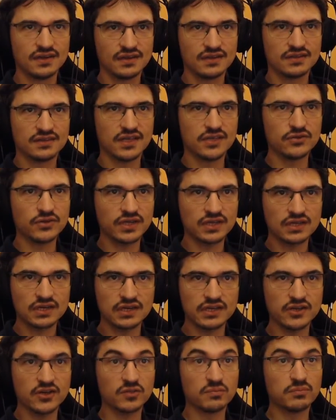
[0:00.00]
Then you can
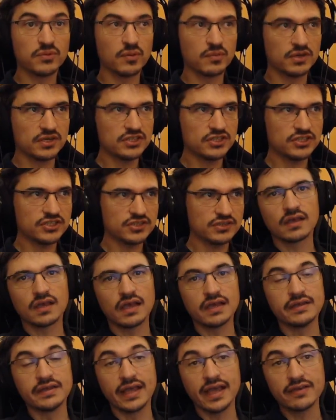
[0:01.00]
click on publish
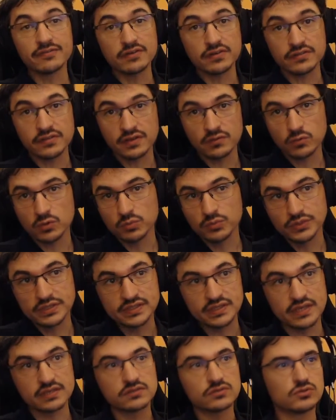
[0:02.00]
and everything will be
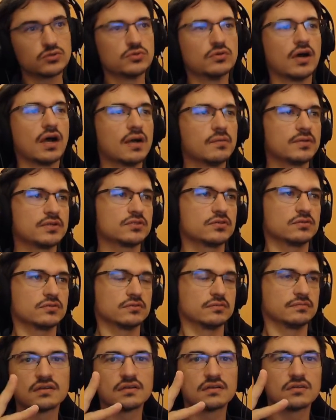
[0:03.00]
sent to Amazon.
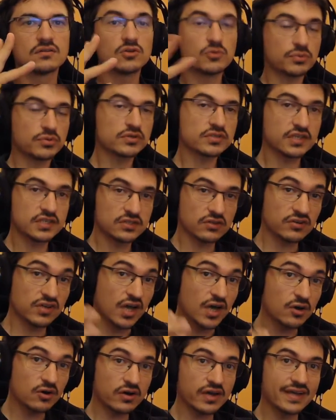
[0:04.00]
The process on
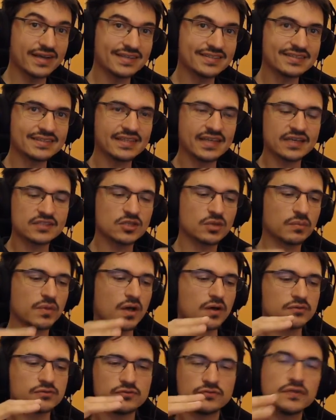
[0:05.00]
our end takes
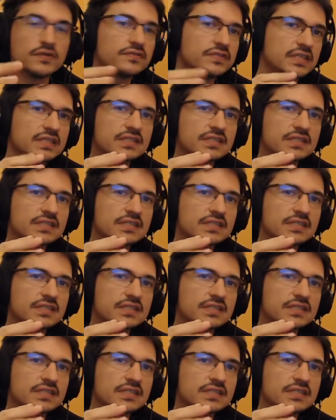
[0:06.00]
about 15